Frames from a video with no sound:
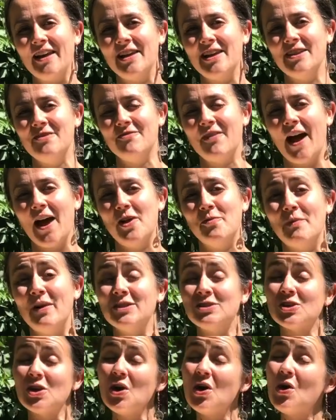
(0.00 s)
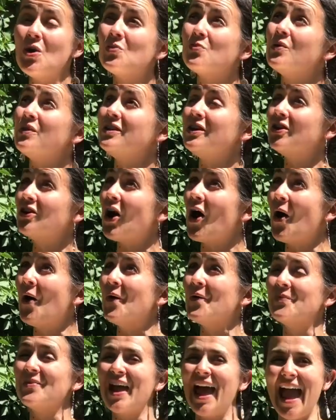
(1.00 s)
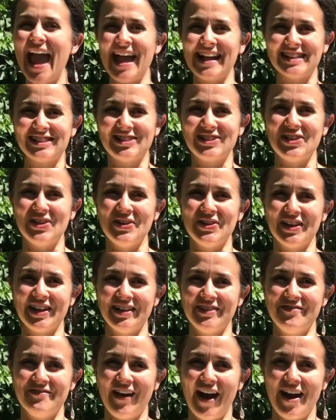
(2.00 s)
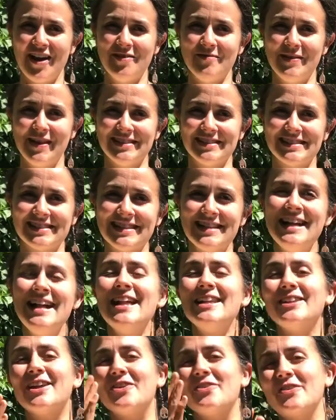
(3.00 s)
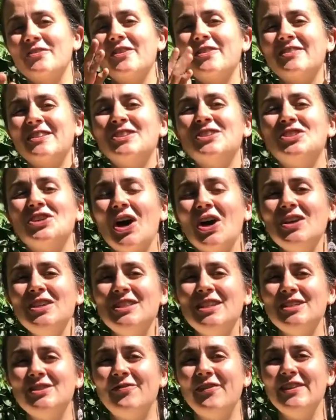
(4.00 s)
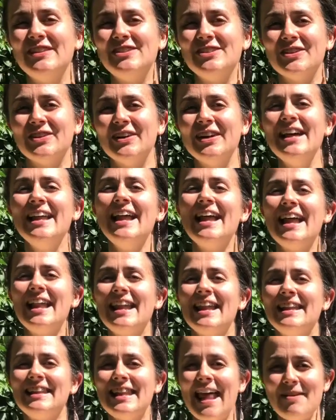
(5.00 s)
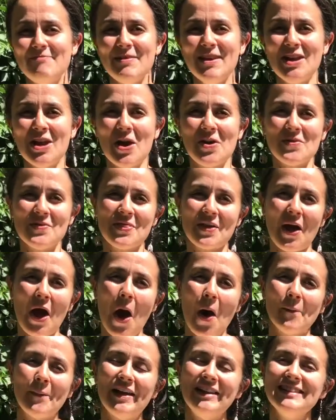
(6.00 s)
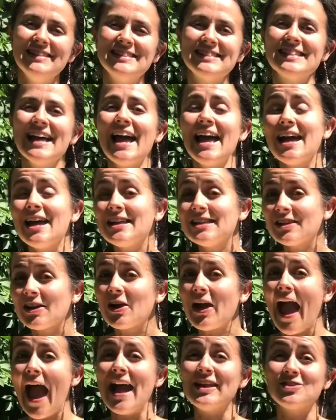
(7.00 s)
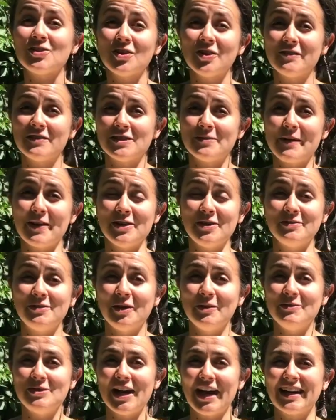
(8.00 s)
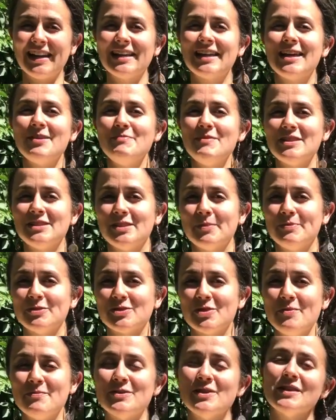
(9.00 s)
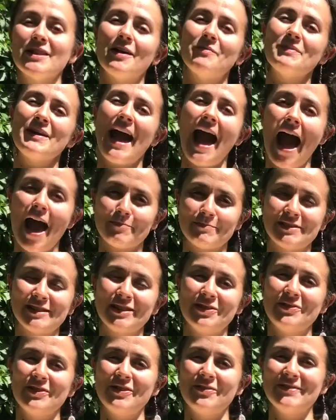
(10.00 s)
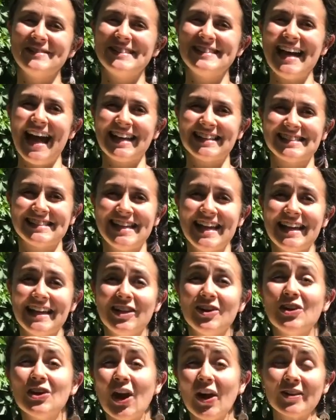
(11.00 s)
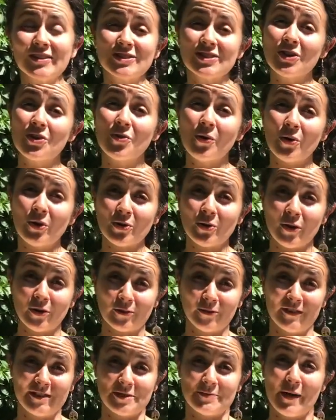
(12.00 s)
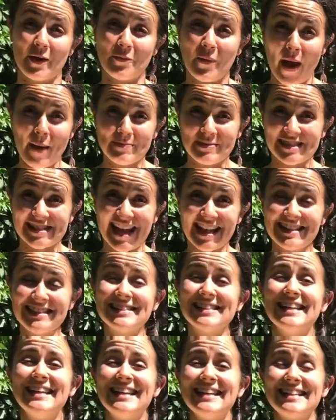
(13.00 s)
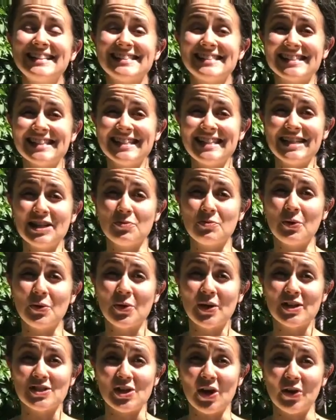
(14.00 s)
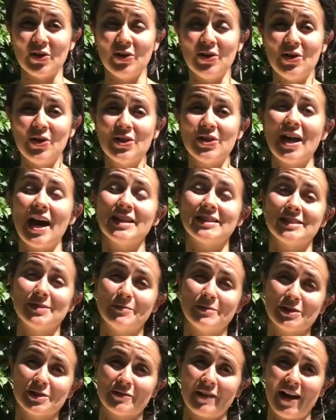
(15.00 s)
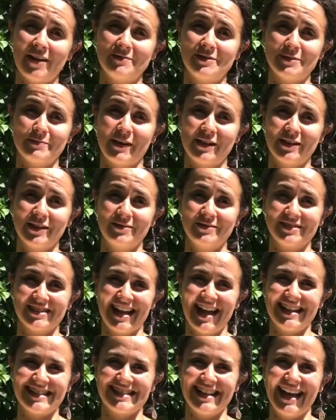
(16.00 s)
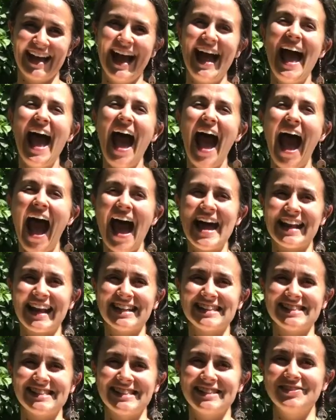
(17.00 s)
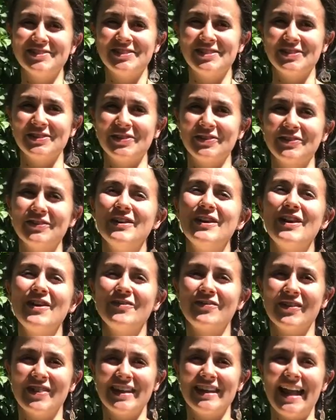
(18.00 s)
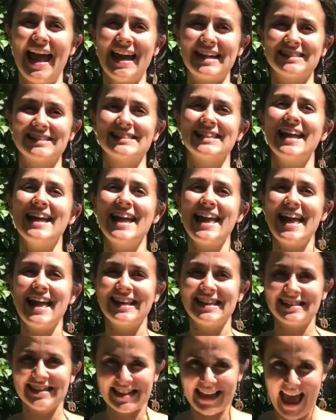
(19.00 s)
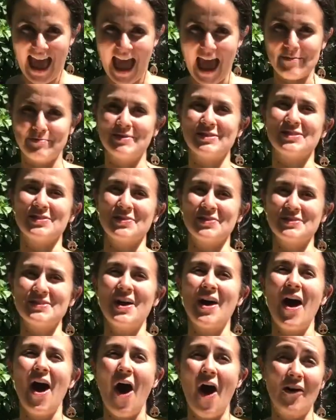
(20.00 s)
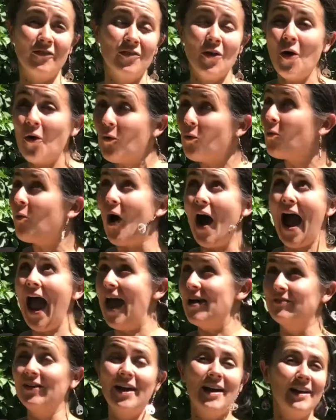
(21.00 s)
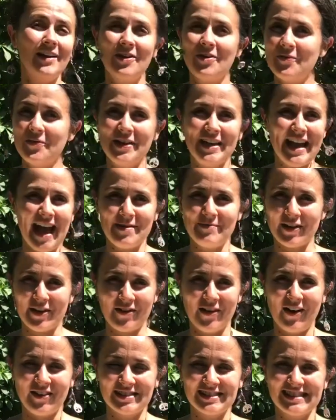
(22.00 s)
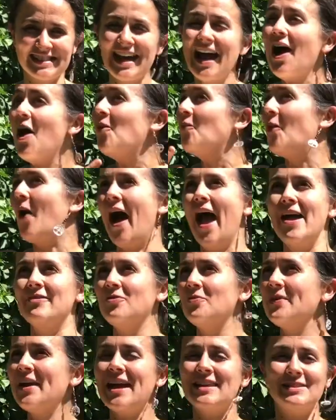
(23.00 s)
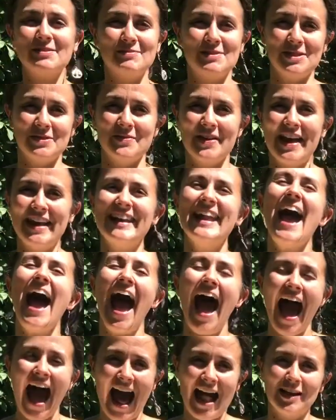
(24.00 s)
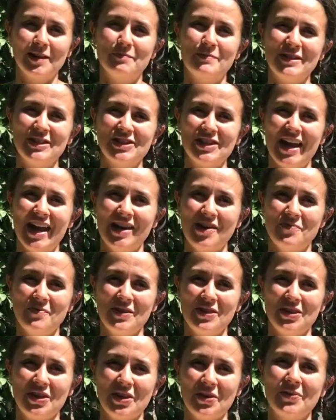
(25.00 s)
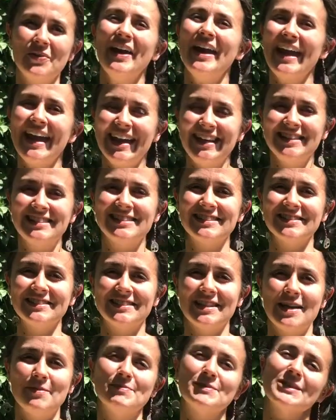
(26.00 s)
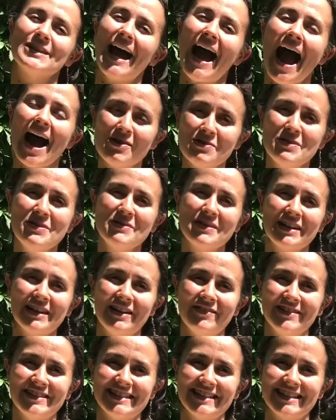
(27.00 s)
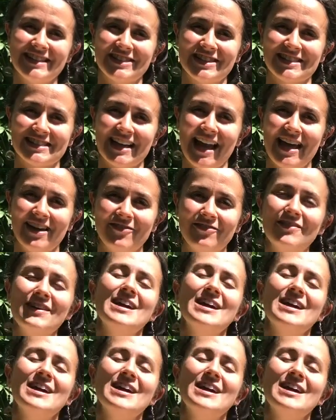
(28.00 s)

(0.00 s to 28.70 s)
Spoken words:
environment with your own external environment. Now, if you've enjoyed this video, let me know in the comments. Head on over to my YouTube channel, give me a subscription, that would be absolutely fantastic. You can also go on over to my website, selinawalker.earth, and subscribe to my newsletter. And I'll see you soon for the next episode of whatever we come across, whatever we end up doing. I'll be sharing with you hints and tips on how you can live a delicious life